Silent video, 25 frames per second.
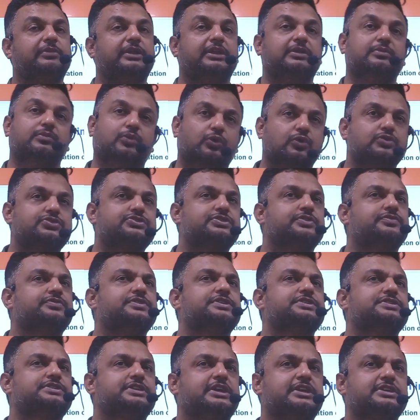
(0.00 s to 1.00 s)
in most of
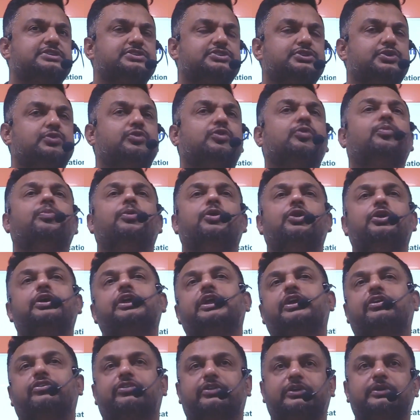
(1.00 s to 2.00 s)
the states due to
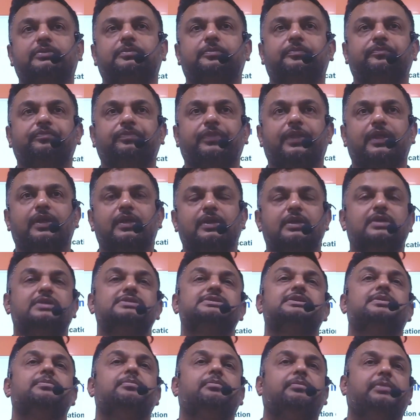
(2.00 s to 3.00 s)
politics,
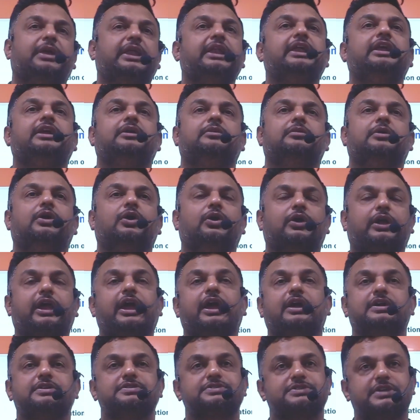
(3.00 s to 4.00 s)
so many,
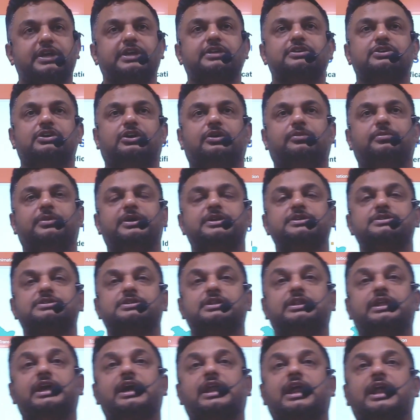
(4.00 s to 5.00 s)
okay, state
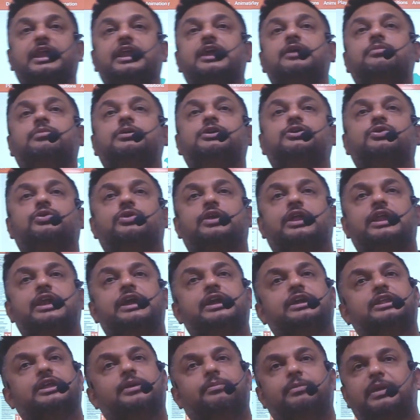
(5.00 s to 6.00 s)
governments, they are unable to
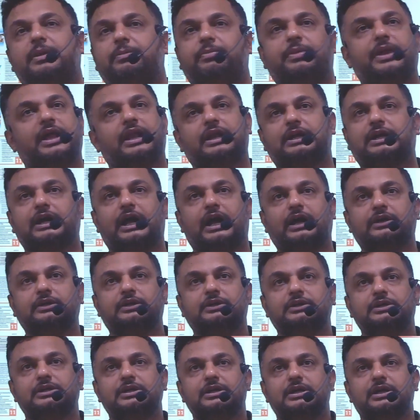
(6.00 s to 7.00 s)
delete the BPL
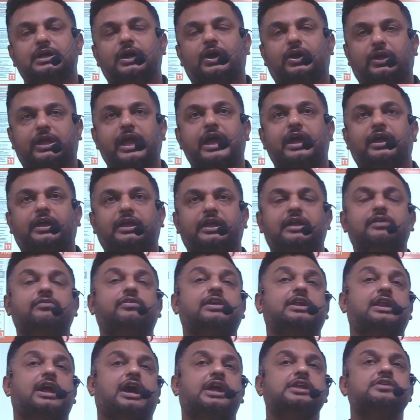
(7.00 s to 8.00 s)
card. Okay,
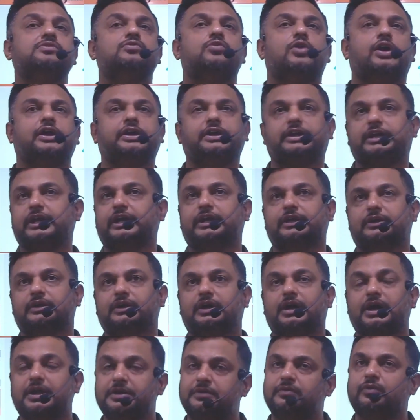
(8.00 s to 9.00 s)
even
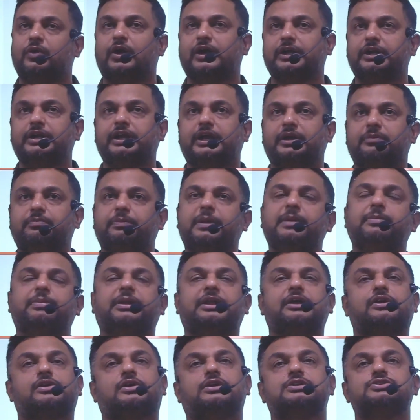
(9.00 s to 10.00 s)
unwanted
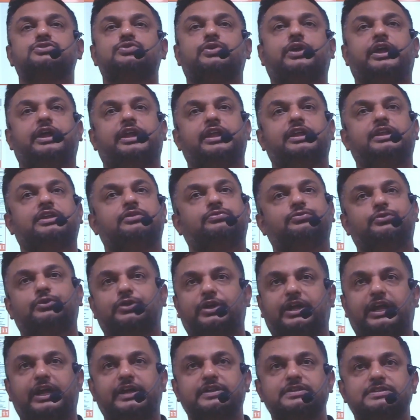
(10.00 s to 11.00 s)
people are also getting the food
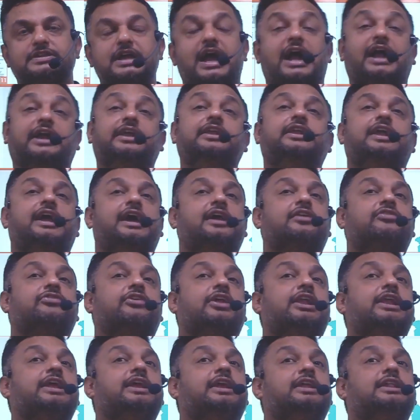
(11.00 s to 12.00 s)
grains and they are
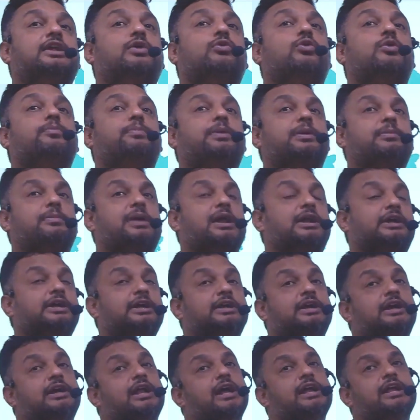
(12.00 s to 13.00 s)
selling in the open
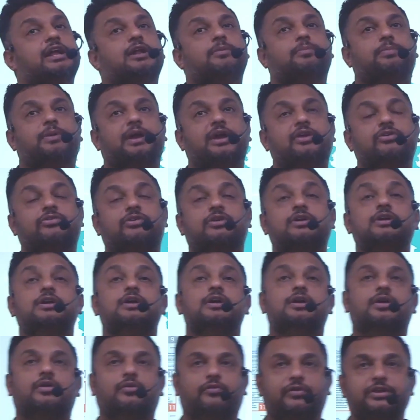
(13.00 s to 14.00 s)
market at higher price,
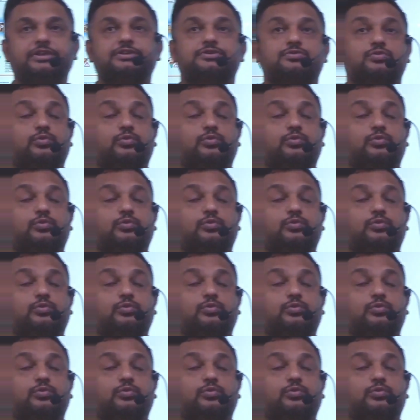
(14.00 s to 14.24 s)
which